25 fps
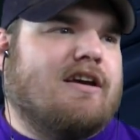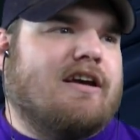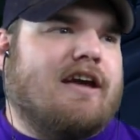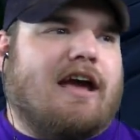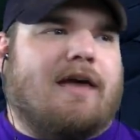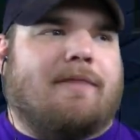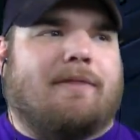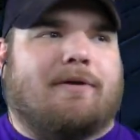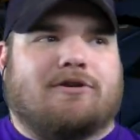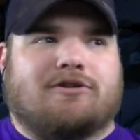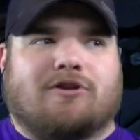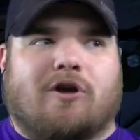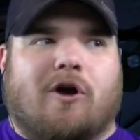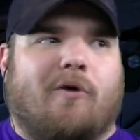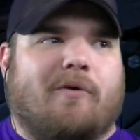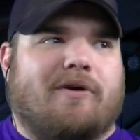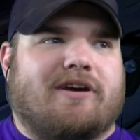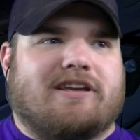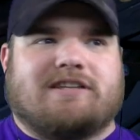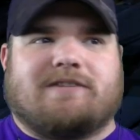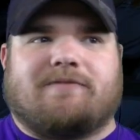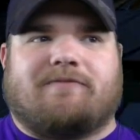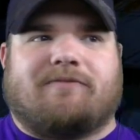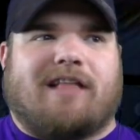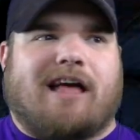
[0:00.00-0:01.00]
and there's
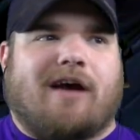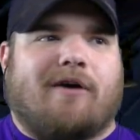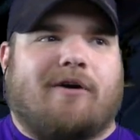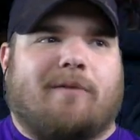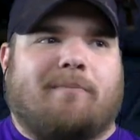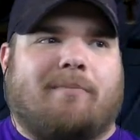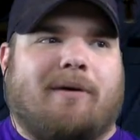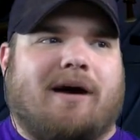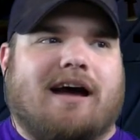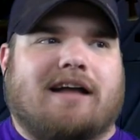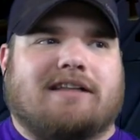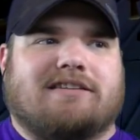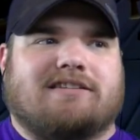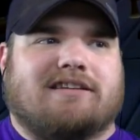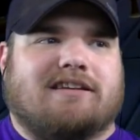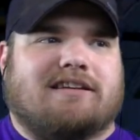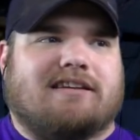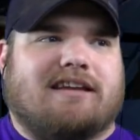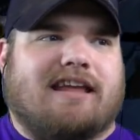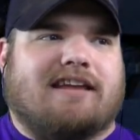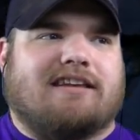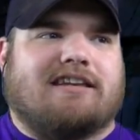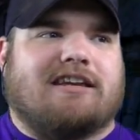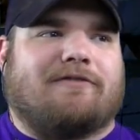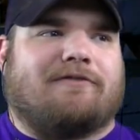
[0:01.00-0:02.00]
always flower pots
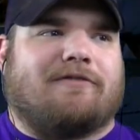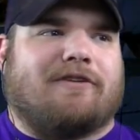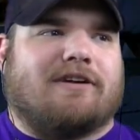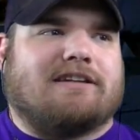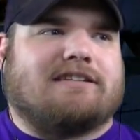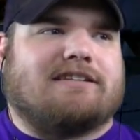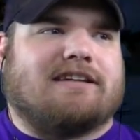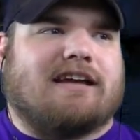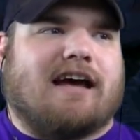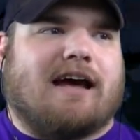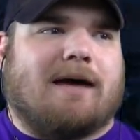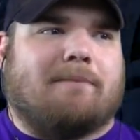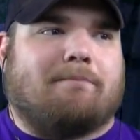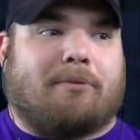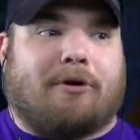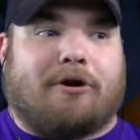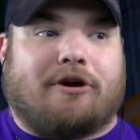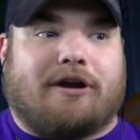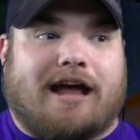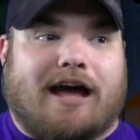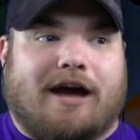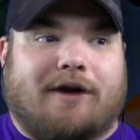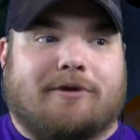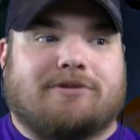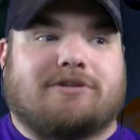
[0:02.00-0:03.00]
and different
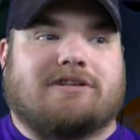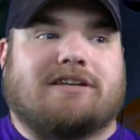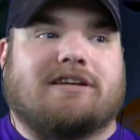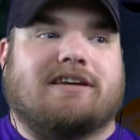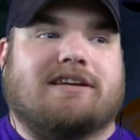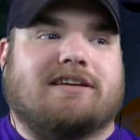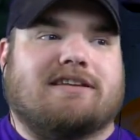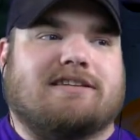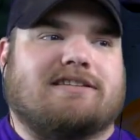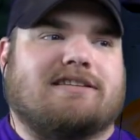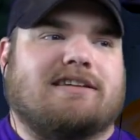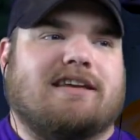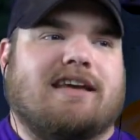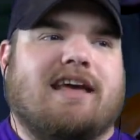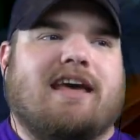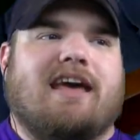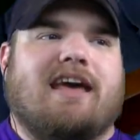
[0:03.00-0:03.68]
bird houses